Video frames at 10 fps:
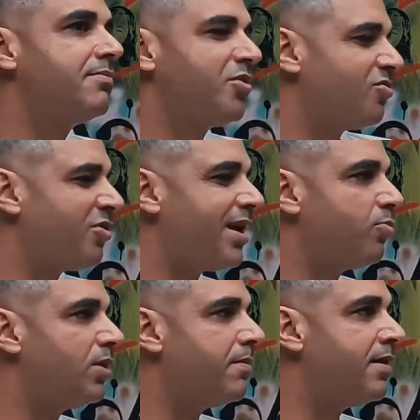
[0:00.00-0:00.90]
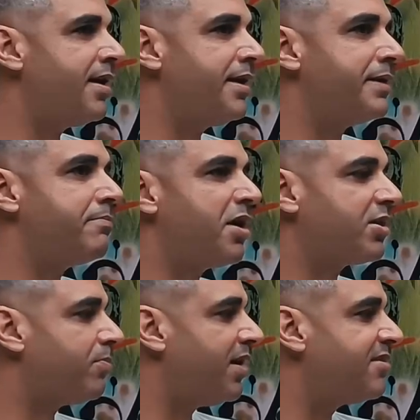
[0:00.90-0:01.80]
Because you can build a
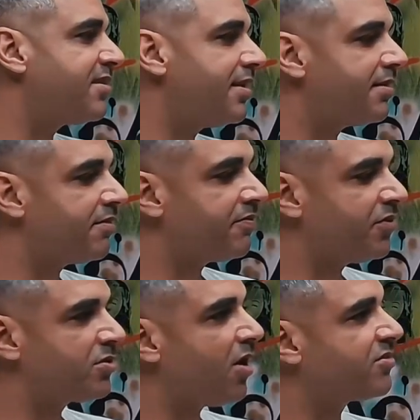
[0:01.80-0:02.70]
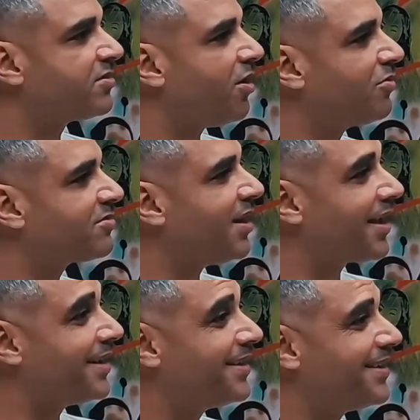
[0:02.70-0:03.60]
marketplace in a few $1,000s,
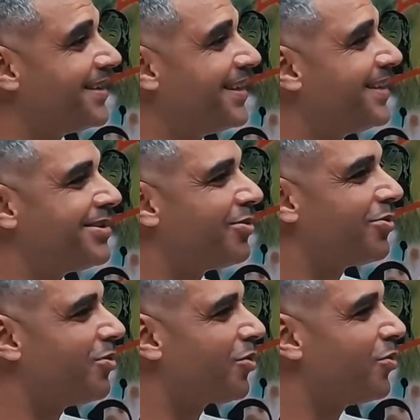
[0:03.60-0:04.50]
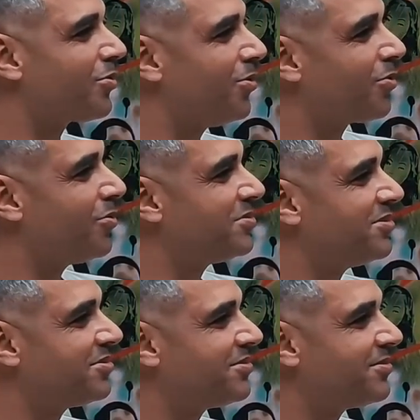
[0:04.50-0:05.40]
like no code, low code,
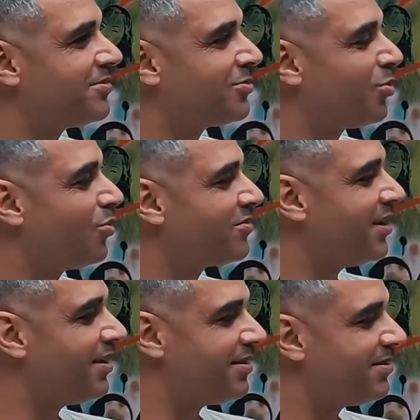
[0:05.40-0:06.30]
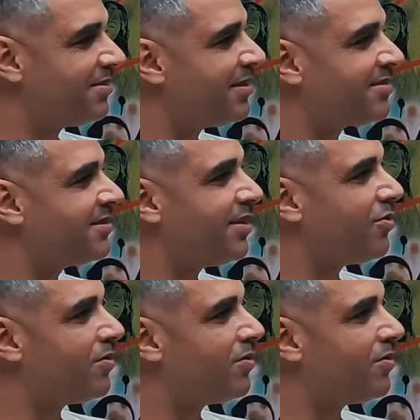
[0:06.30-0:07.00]
these tools, and that's it.